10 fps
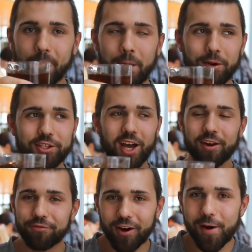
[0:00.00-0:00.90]
But it's
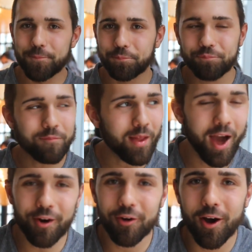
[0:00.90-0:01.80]
kind of fun.
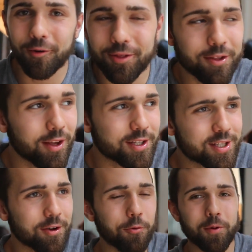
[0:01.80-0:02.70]
I don't know,
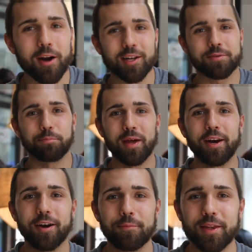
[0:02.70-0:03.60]
it's so weird. It's
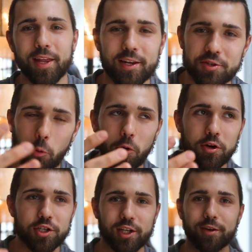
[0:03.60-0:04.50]
bitter, but then it's
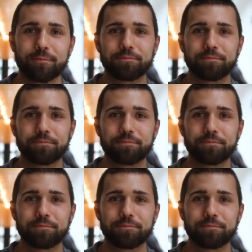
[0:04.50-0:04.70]
orangey.